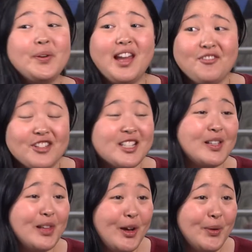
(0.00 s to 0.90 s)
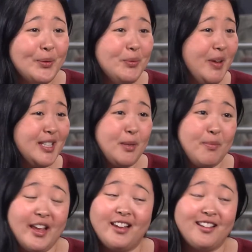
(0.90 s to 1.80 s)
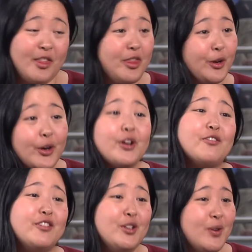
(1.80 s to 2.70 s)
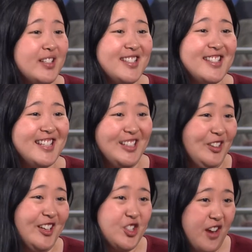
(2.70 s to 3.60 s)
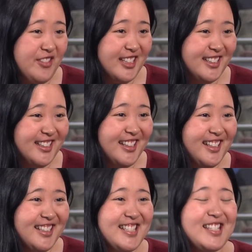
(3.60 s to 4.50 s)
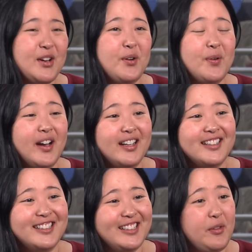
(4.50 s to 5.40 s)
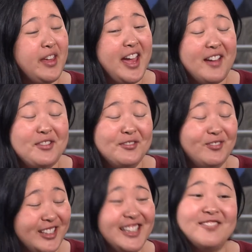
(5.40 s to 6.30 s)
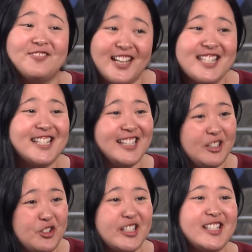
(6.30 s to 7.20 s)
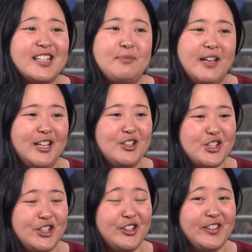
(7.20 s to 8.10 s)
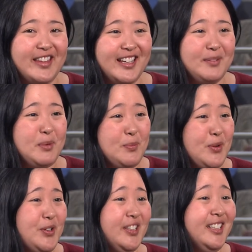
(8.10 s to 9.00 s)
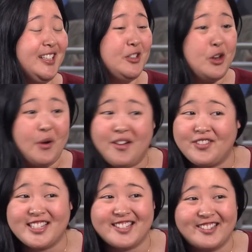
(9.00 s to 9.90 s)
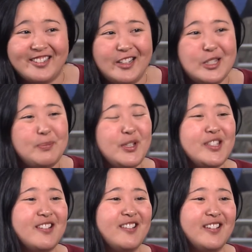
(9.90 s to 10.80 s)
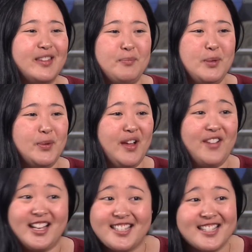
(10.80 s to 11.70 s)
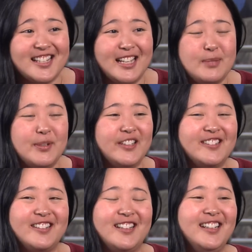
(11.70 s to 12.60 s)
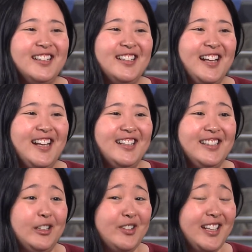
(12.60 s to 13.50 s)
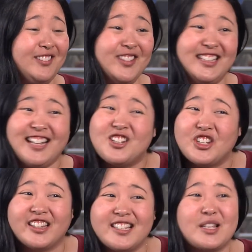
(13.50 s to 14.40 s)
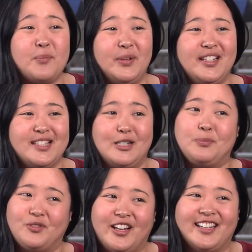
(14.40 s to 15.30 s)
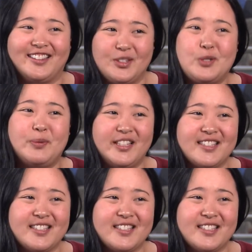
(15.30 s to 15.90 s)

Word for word: Netflix alone makes up like a third of the U.S.'s internet traffic. Wow. So uh, you know they have a really vested interest in making sure that people know how fast their internet speeds are, that people have access to high-speed internet, and you know kind of nudging these companies into providing those speeds.